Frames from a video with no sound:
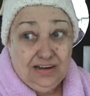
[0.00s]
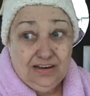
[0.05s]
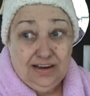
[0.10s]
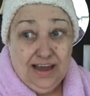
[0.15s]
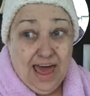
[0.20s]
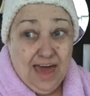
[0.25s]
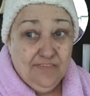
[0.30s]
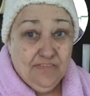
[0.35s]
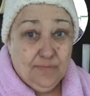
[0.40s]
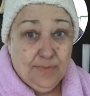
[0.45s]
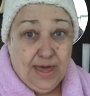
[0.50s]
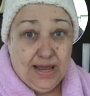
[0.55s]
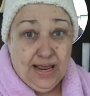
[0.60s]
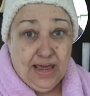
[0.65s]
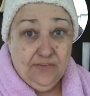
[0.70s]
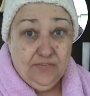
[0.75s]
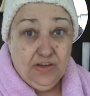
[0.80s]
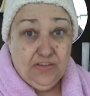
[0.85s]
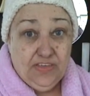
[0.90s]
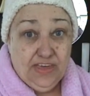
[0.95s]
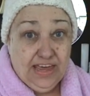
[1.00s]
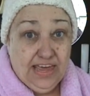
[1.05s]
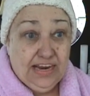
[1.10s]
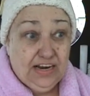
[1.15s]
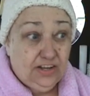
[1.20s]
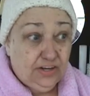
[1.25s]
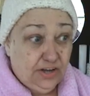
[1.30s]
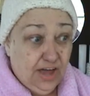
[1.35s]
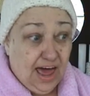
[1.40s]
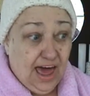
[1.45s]
laugh about everything.
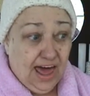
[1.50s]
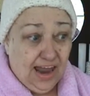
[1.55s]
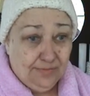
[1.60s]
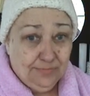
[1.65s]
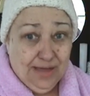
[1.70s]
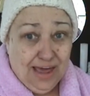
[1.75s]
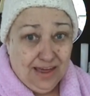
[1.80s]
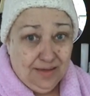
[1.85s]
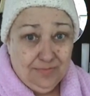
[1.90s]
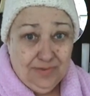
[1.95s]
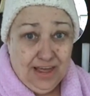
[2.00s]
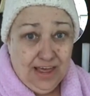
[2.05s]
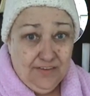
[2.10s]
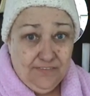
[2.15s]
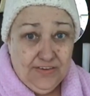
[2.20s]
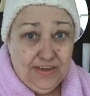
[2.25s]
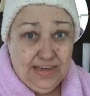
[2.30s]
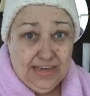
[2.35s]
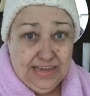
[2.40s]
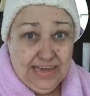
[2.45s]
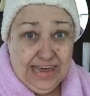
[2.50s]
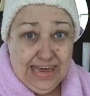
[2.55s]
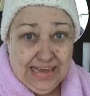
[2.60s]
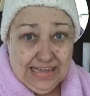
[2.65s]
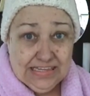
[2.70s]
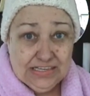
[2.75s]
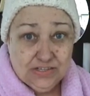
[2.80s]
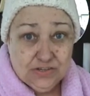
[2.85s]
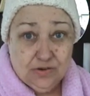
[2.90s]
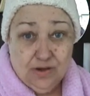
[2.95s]
And I'm laughing at
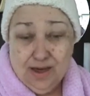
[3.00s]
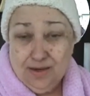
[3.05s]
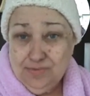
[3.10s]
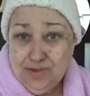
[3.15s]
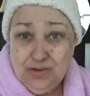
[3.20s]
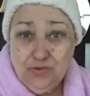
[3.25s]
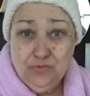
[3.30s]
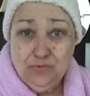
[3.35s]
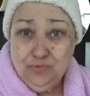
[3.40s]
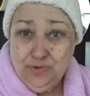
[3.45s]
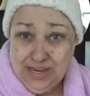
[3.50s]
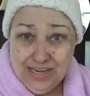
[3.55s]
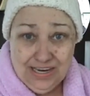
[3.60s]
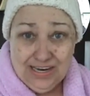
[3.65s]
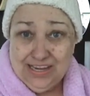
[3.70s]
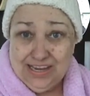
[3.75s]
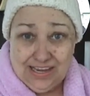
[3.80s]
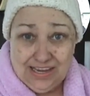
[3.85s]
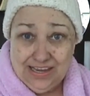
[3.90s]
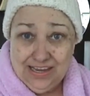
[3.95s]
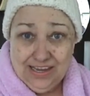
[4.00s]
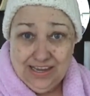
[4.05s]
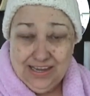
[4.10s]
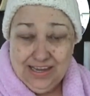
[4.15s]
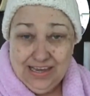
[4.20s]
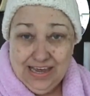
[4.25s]
cancer. I mean, really.